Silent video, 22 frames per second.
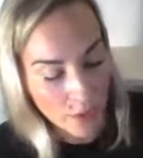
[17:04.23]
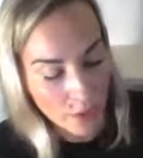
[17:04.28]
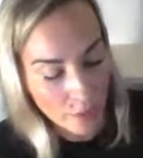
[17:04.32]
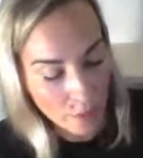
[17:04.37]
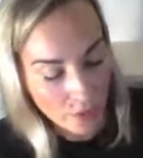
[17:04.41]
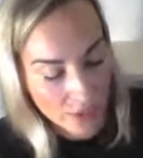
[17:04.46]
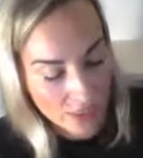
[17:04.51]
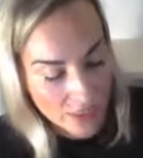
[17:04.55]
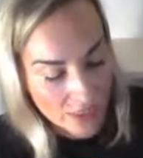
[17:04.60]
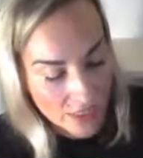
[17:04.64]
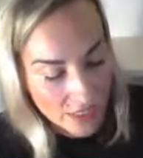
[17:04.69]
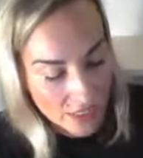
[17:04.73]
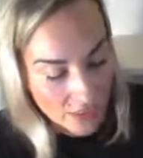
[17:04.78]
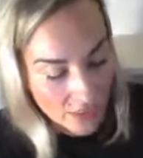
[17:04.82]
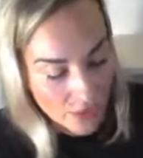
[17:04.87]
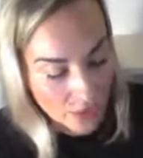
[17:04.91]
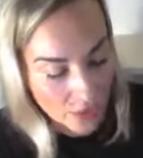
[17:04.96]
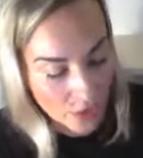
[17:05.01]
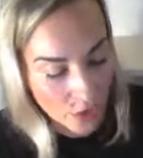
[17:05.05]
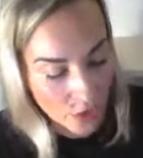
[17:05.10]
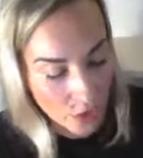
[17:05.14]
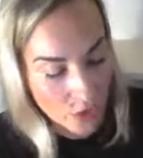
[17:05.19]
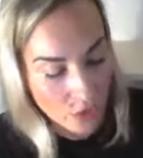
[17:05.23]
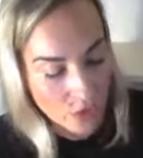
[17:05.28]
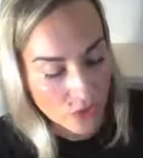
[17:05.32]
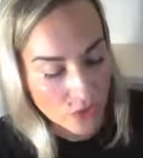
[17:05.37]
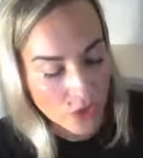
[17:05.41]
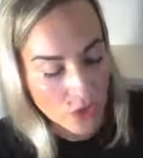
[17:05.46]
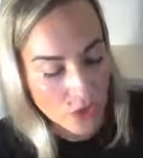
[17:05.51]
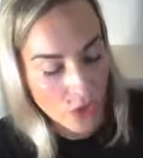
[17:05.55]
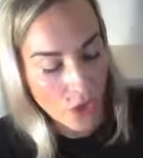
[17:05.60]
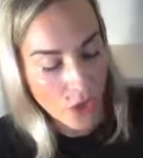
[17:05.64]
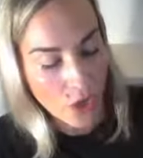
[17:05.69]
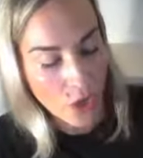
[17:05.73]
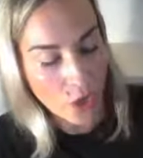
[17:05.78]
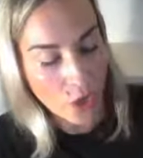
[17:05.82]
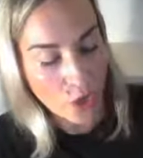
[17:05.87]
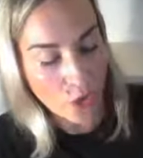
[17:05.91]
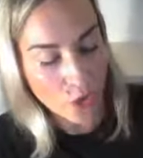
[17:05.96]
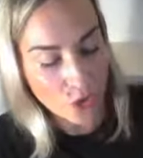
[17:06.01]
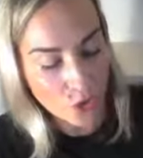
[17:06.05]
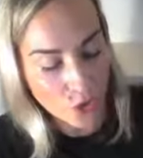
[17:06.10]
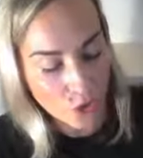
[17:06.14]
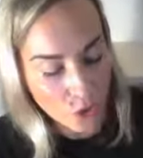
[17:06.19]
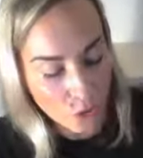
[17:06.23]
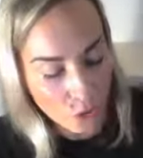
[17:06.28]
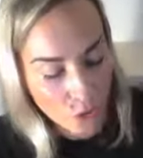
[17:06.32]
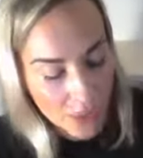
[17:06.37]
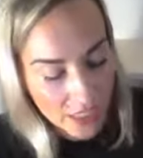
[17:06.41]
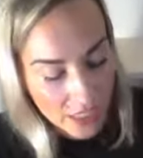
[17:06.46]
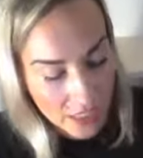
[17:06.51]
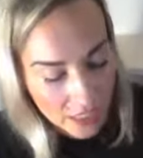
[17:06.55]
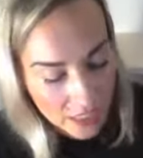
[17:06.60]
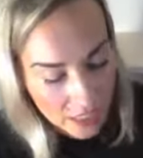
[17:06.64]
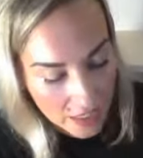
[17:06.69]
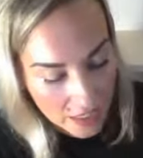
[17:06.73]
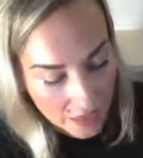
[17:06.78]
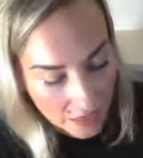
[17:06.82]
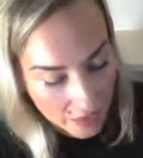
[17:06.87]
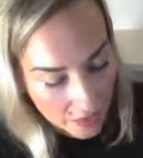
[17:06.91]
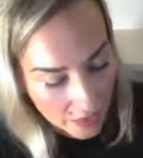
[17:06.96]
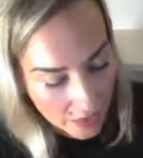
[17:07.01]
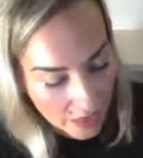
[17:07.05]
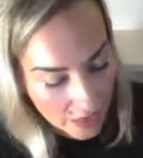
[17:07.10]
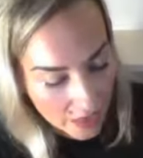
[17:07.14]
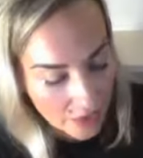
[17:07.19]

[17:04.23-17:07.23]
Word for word: represents those who truly hear